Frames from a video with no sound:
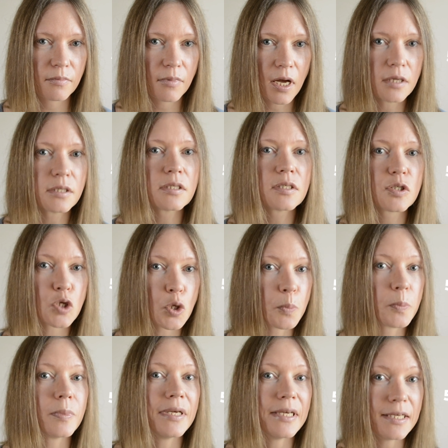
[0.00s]
and
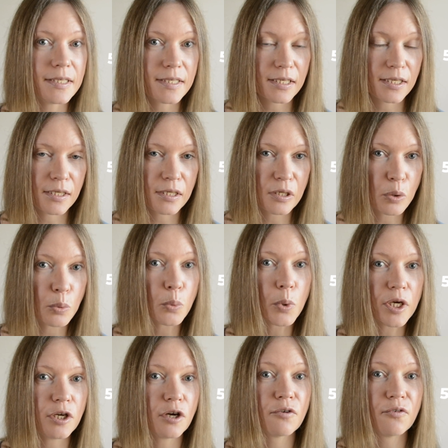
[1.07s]
stop eating
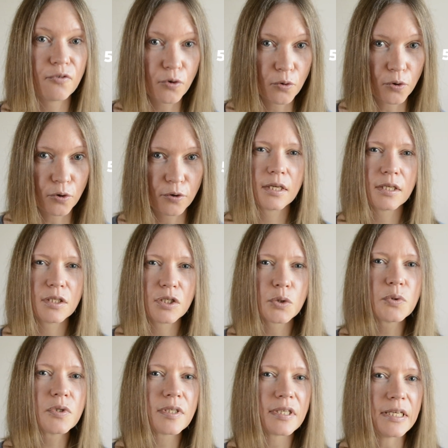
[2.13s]
when you're full.
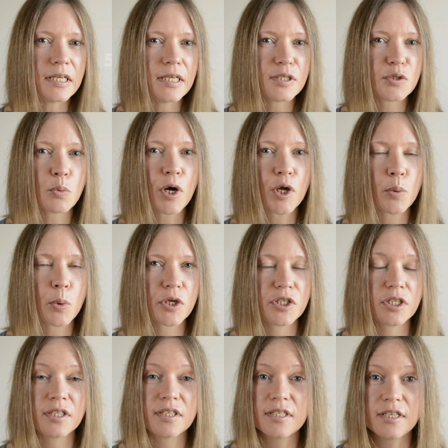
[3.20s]
Don't eat while
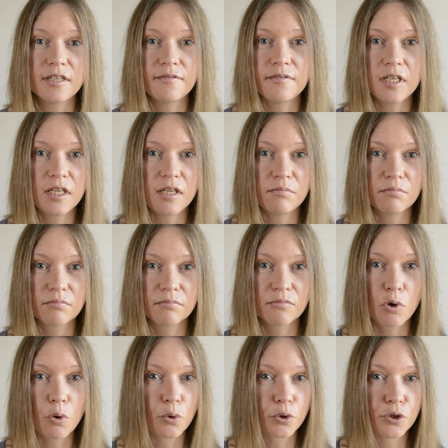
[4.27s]
watching TV
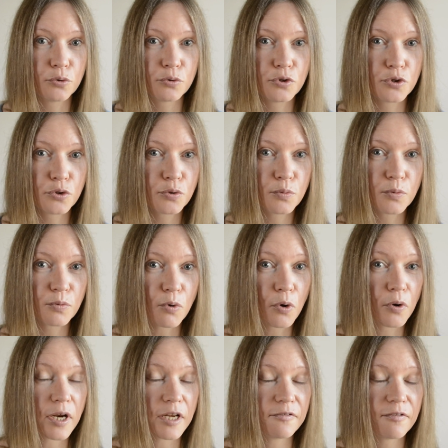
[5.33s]
or YouTube or
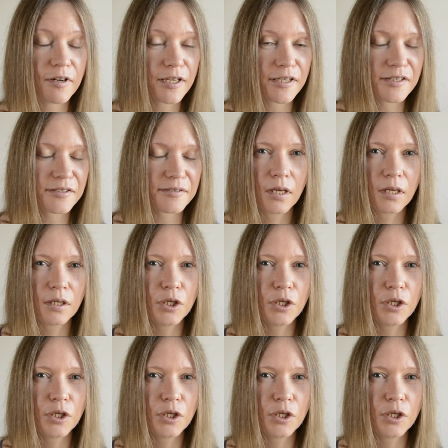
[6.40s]
Netflix.